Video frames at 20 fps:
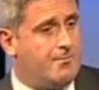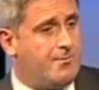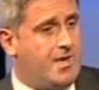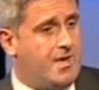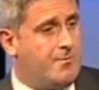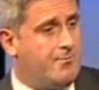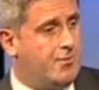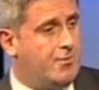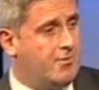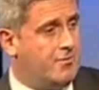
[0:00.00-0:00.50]

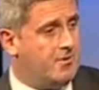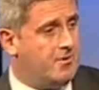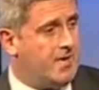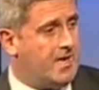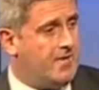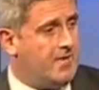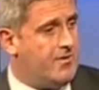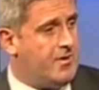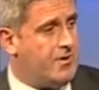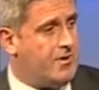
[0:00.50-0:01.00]
people
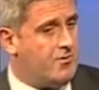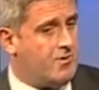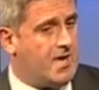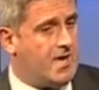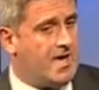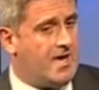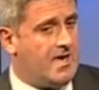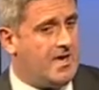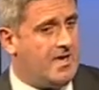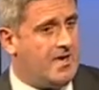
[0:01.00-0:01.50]
in the
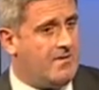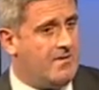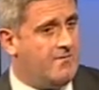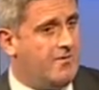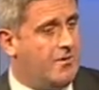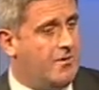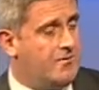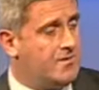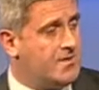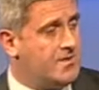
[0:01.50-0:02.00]
UK
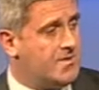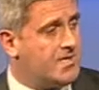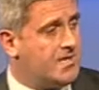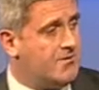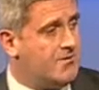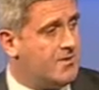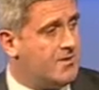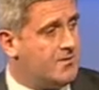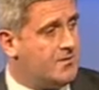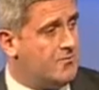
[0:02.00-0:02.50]
involved in
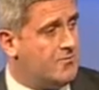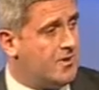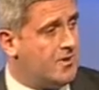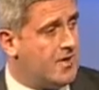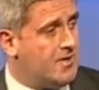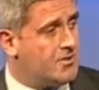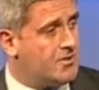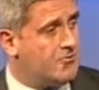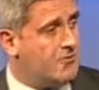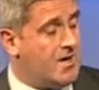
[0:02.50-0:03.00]
serious and
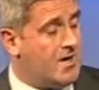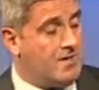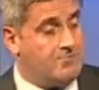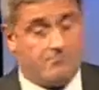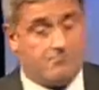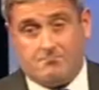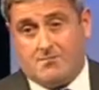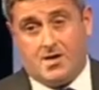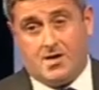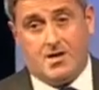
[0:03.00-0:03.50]
organised
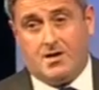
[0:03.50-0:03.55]
crime.